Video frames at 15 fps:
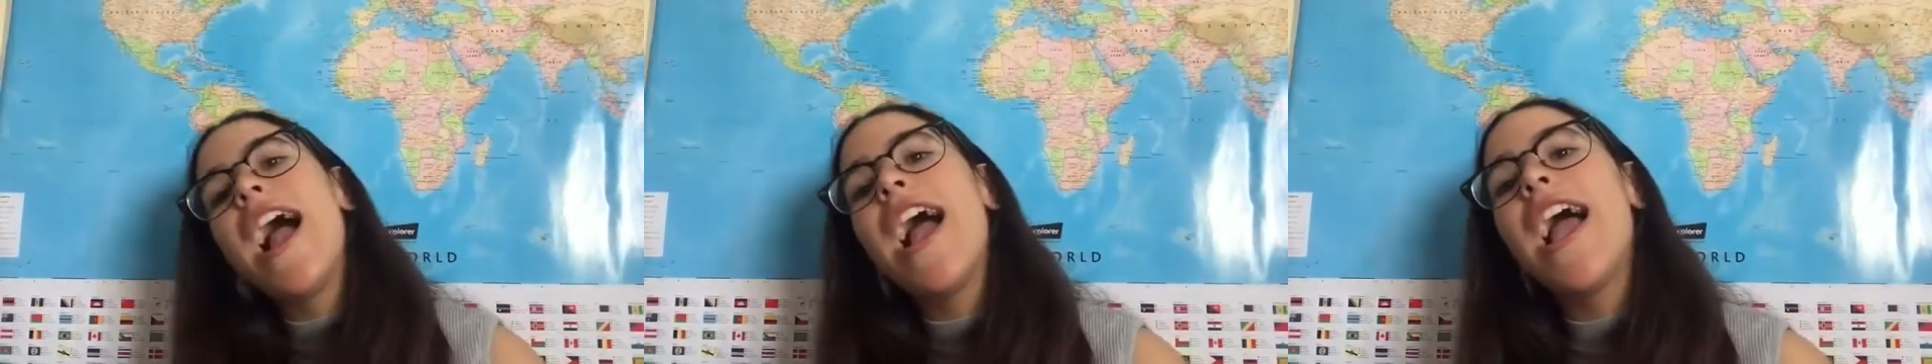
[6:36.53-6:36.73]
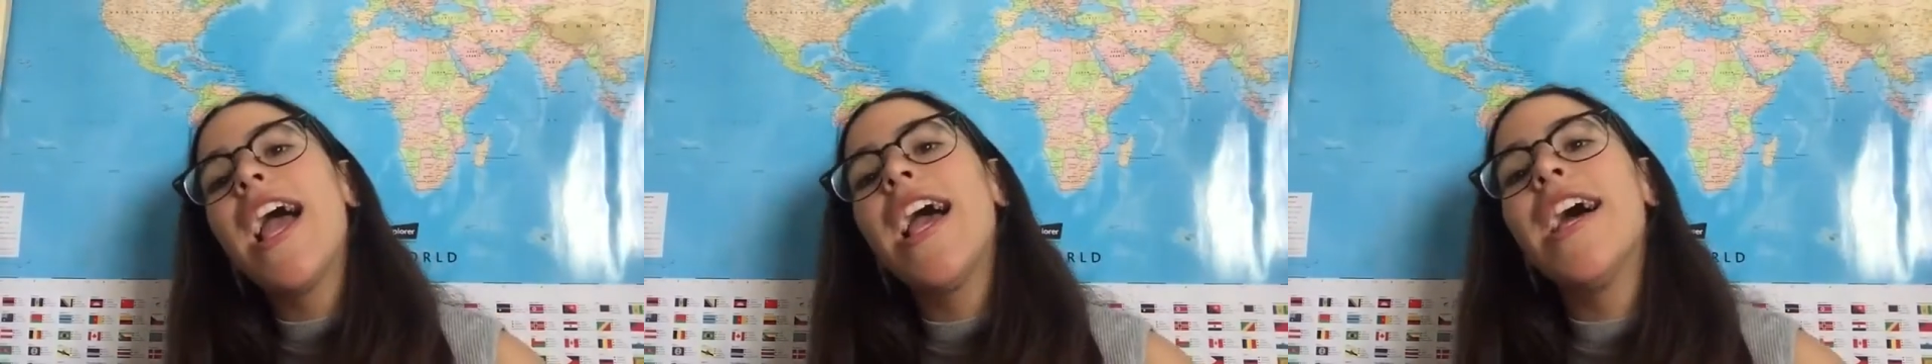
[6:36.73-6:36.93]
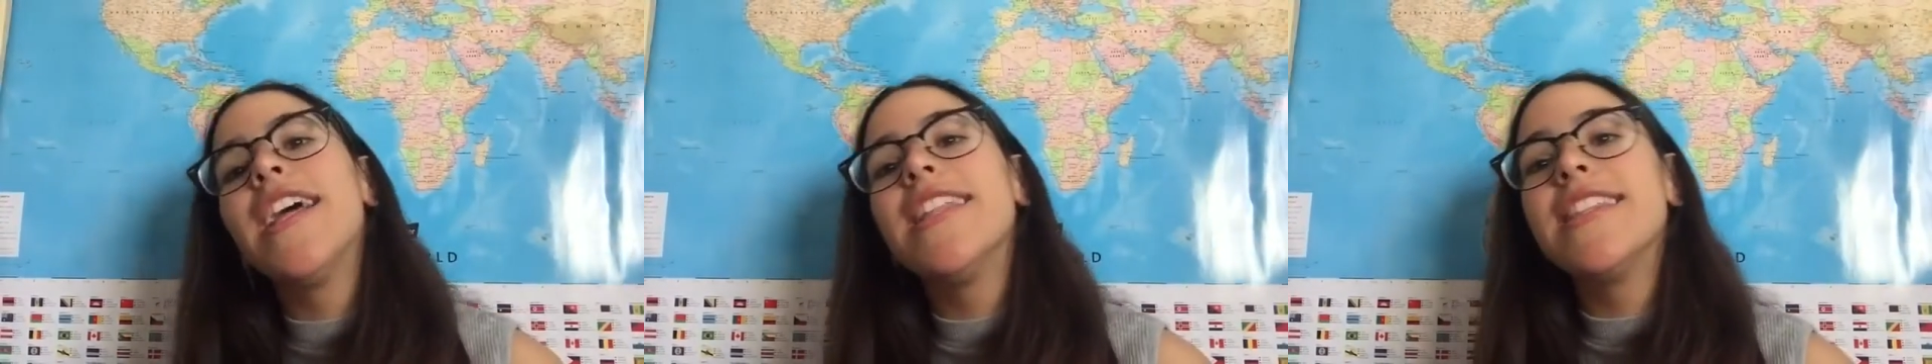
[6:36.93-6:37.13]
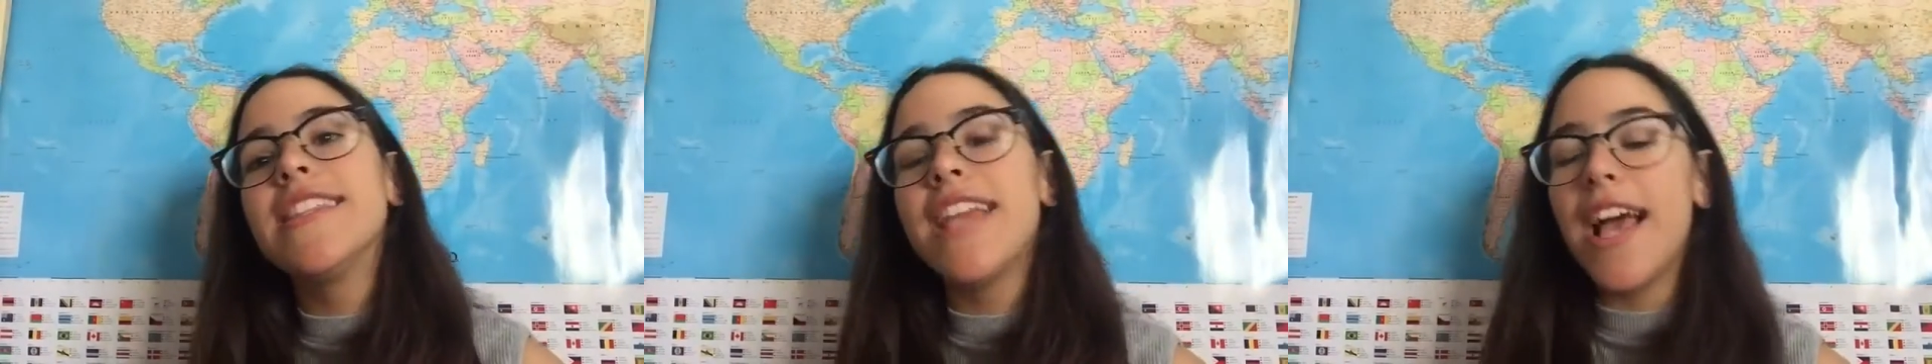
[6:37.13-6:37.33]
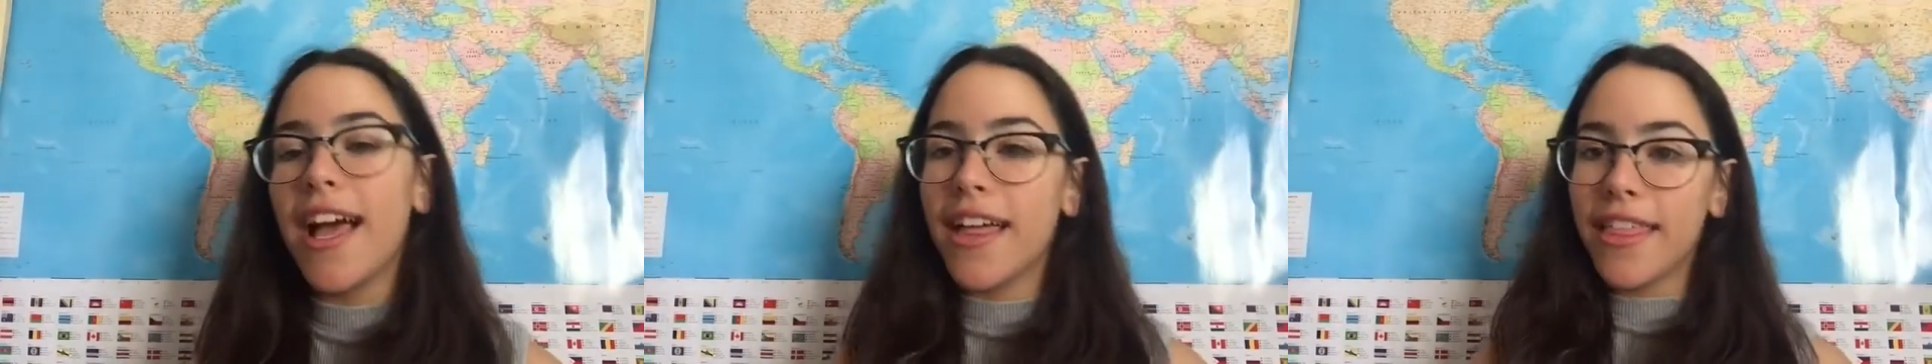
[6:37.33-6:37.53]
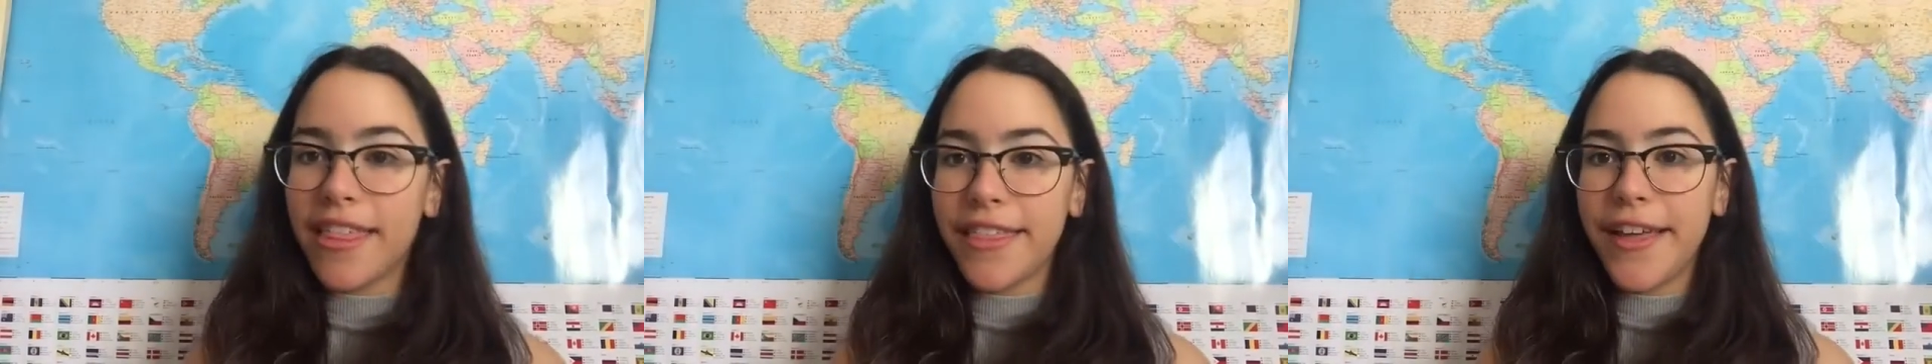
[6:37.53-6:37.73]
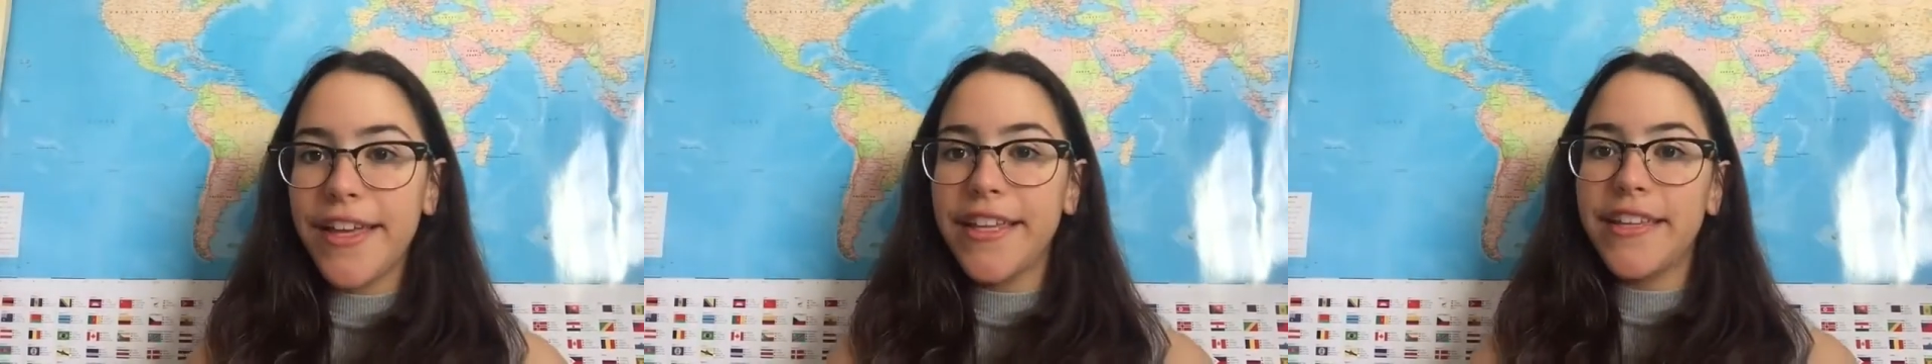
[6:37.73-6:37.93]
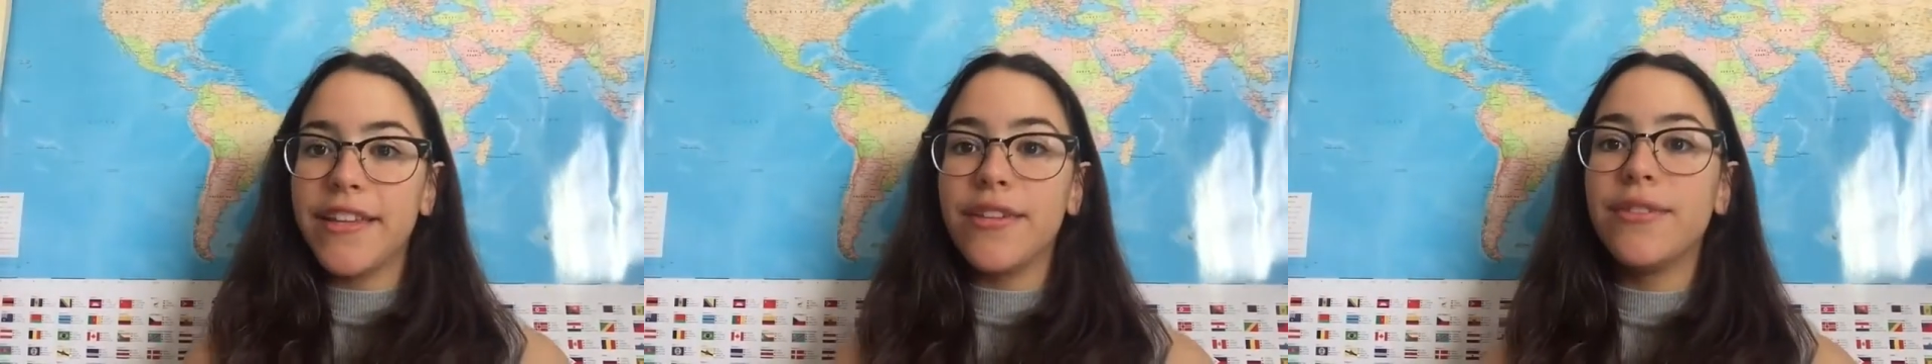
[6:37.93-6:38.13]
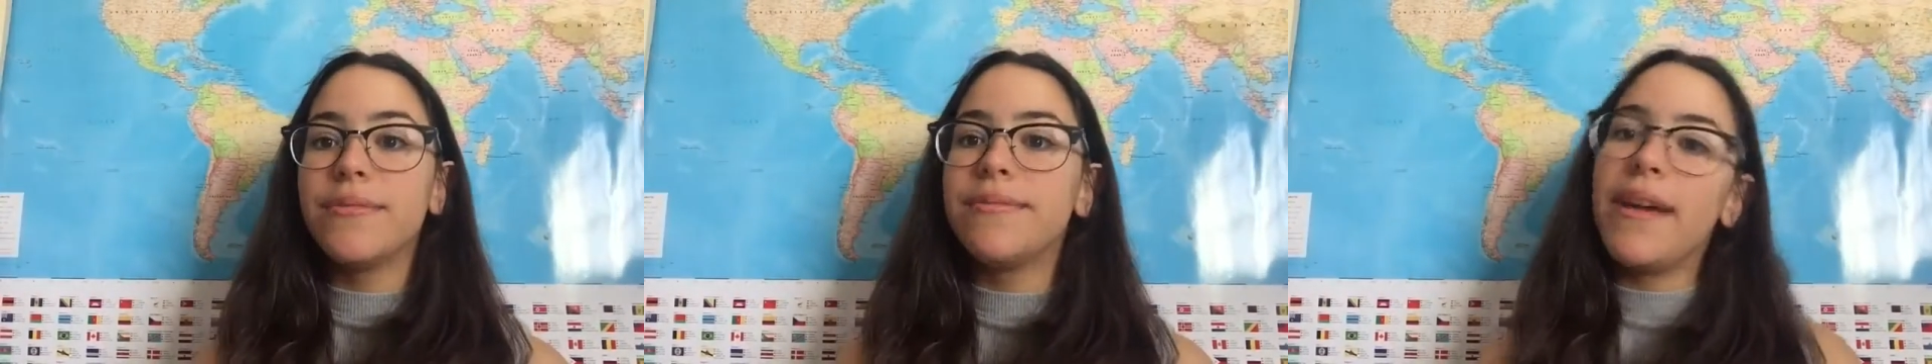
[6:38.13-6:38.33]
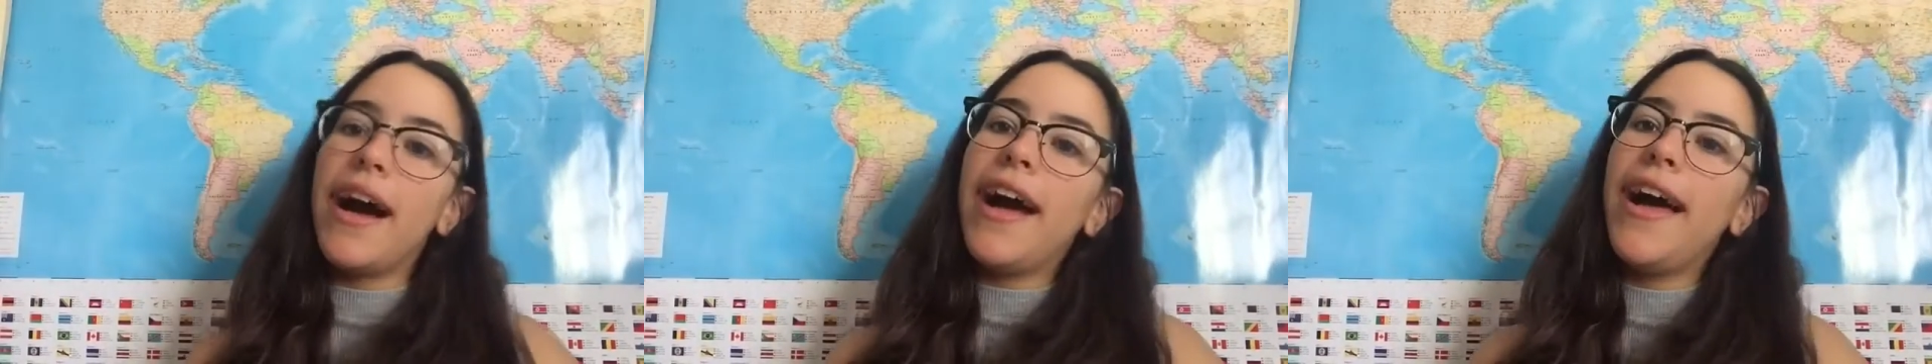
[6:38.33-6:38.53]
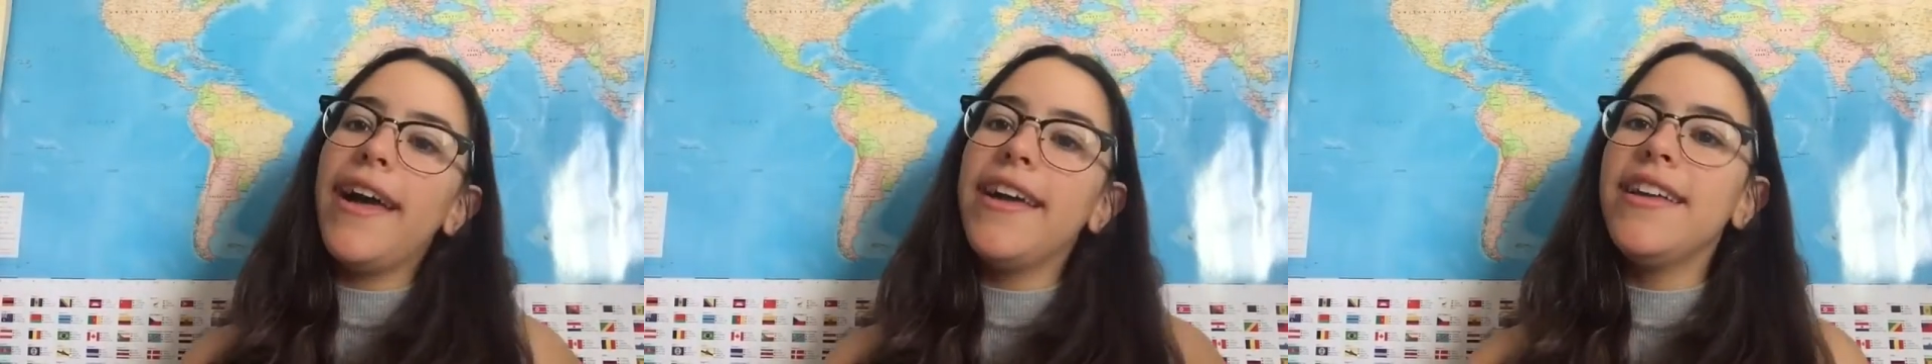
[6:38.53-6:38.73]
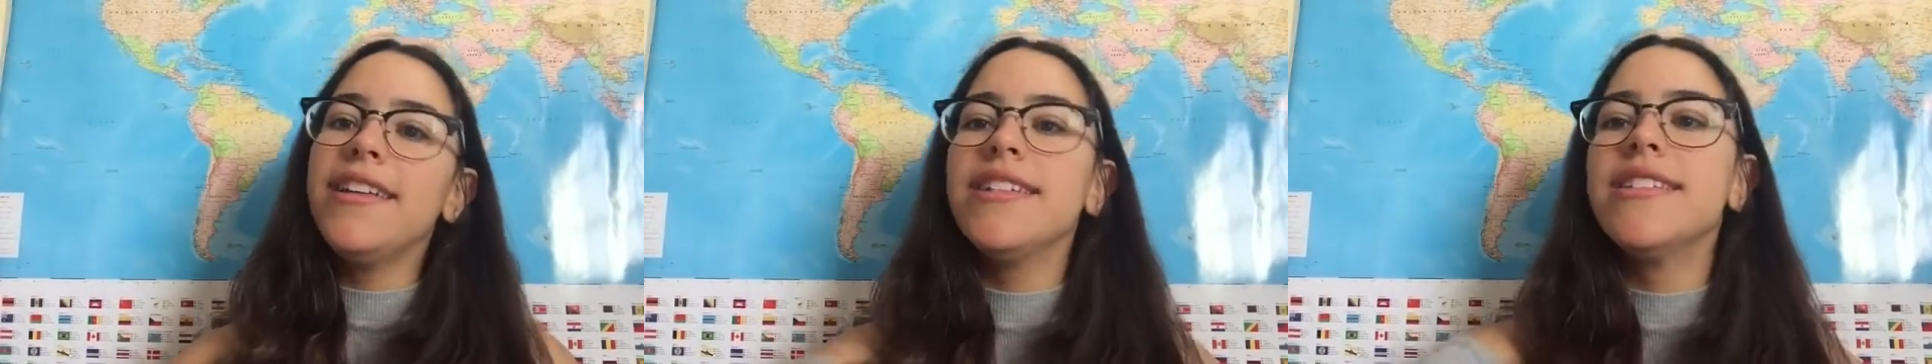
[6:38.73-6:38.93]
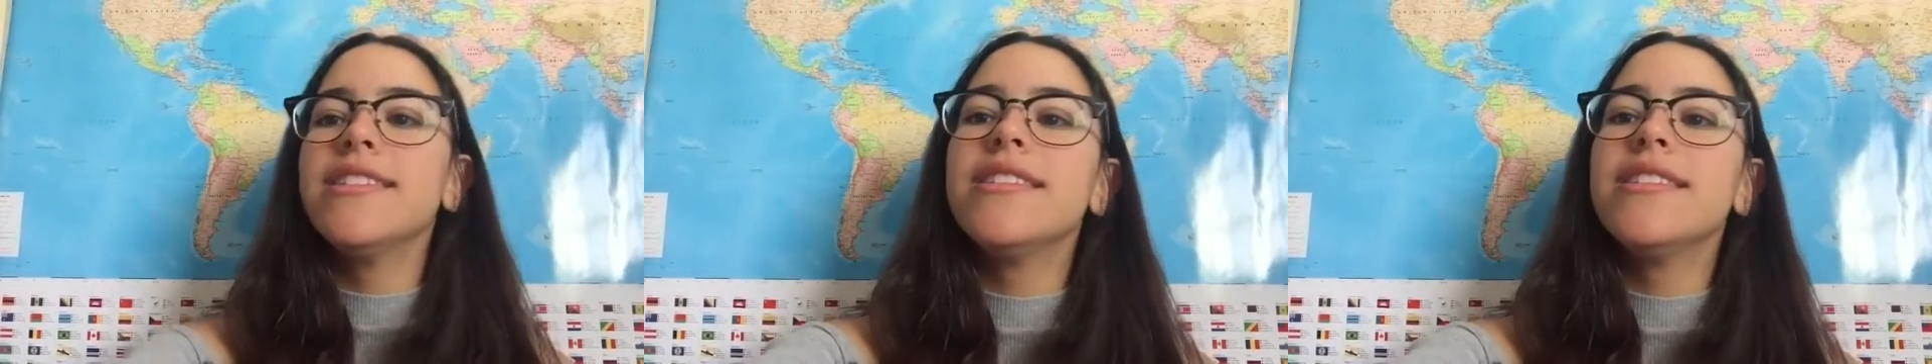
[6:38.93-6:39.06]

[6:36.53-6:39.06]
And yeah, thank you. Bye.